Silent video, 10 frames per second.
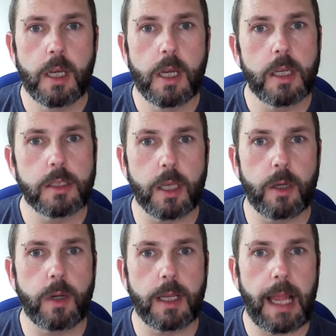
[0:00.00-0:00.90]

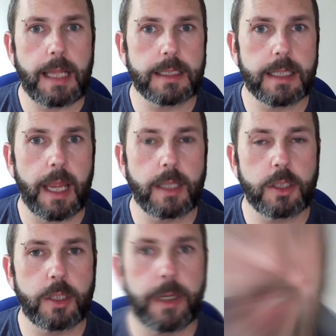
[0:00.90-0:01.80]
So let's get
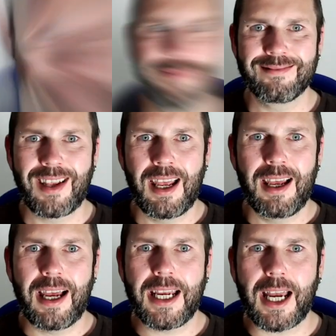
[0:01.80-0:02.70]
to it.
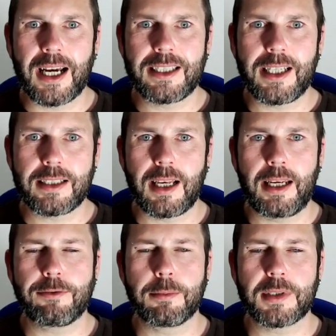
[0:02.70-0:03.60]
Hey guys, it's Lee
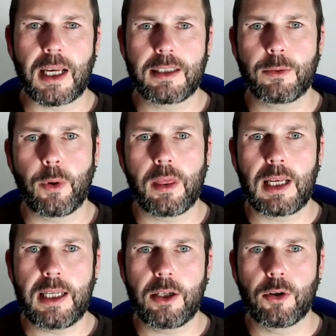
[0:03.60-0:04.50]
from Scented with Lee,
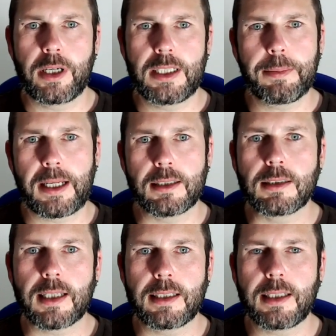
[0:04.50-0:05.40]
your independent
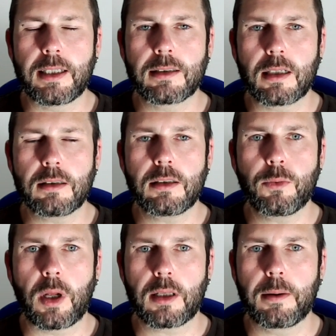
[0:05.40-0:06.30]
Scentsy consultant.
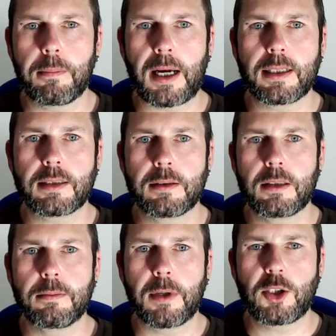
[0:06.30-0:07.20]
Welcome back to
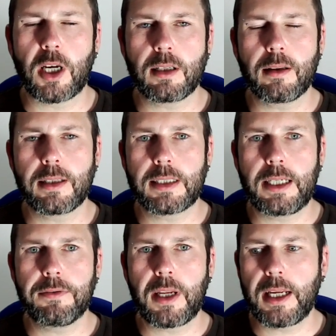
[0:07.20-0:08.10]
my channel this
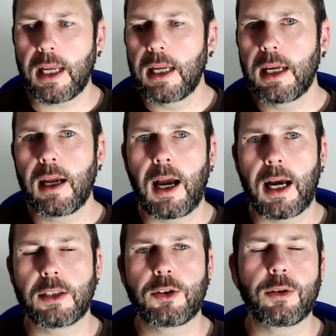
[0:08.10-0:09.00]
evening
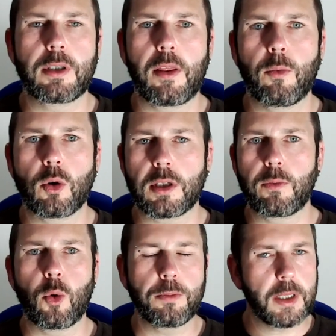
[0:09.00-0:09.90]
and to another What I've
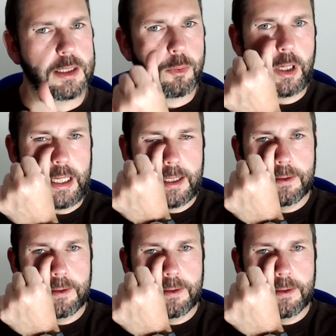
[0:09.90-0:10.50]
Worn this week.